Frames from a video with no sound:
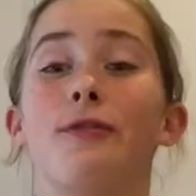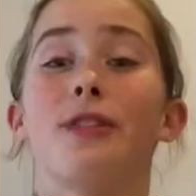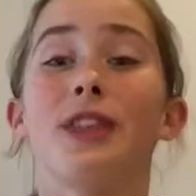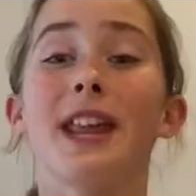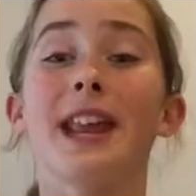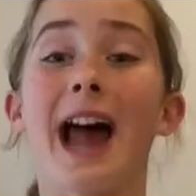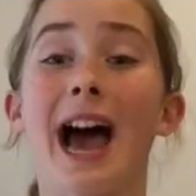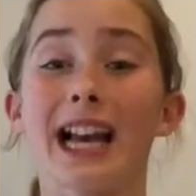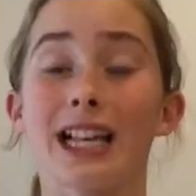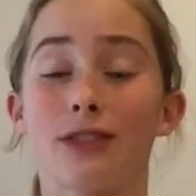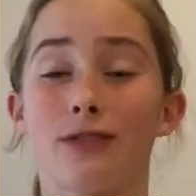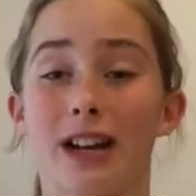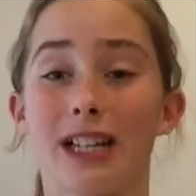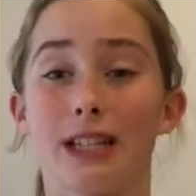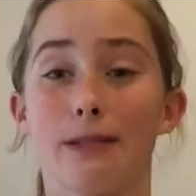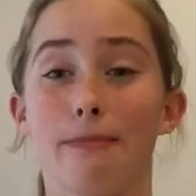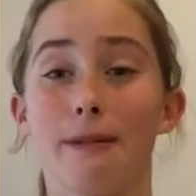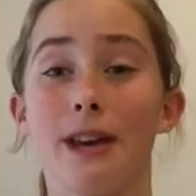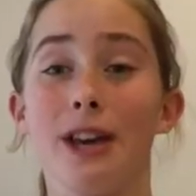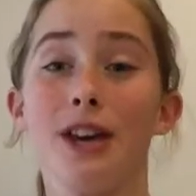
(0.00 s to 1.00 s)
the next
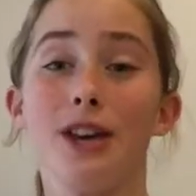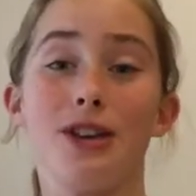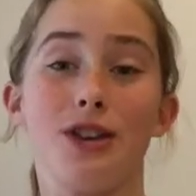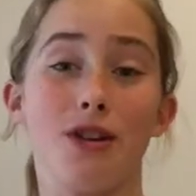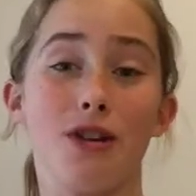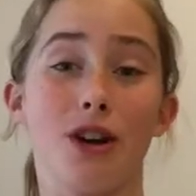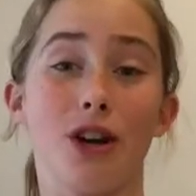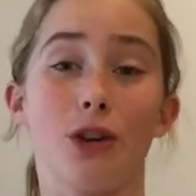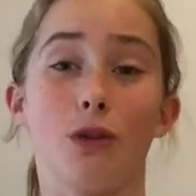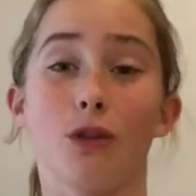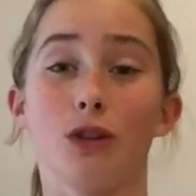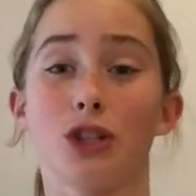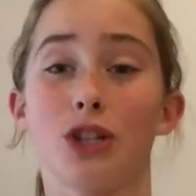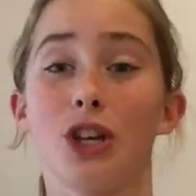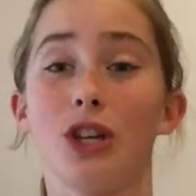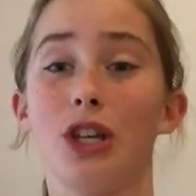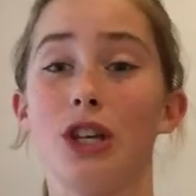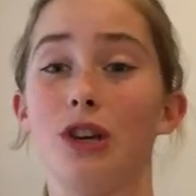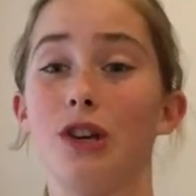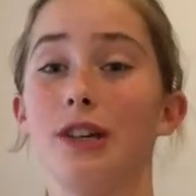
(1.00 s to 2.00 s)
recipe, you could also
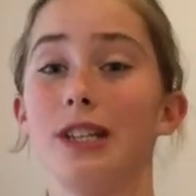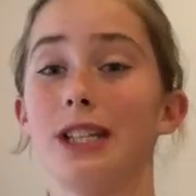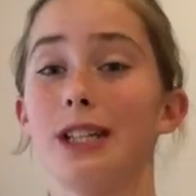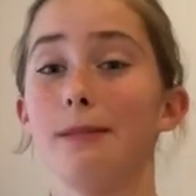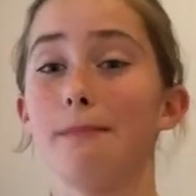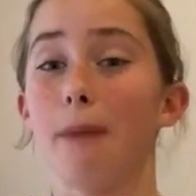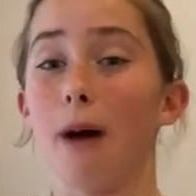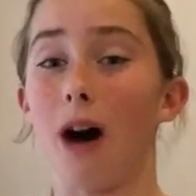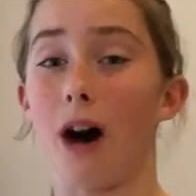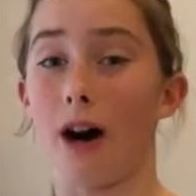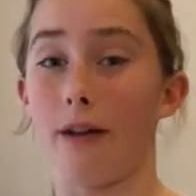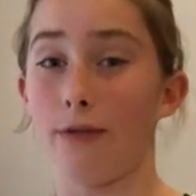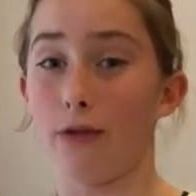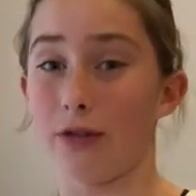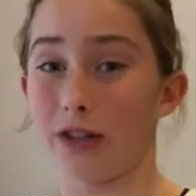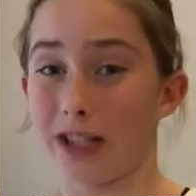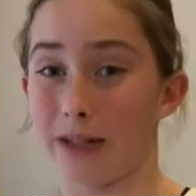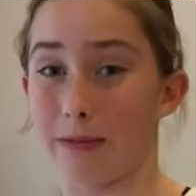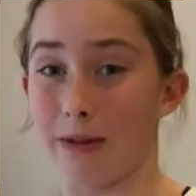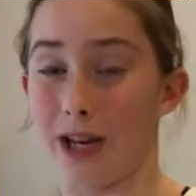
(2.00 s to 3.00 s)
use part of your
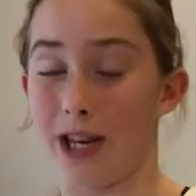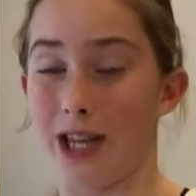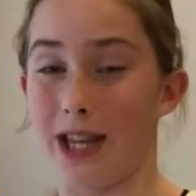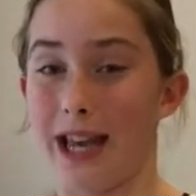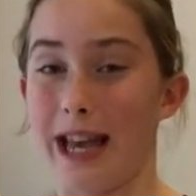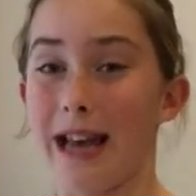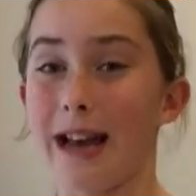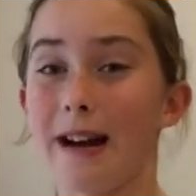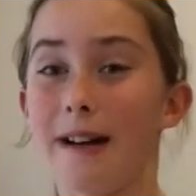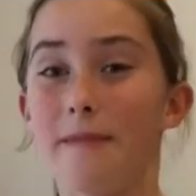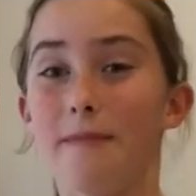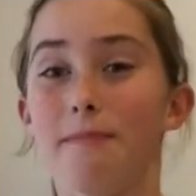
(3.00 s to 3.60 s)
smoothie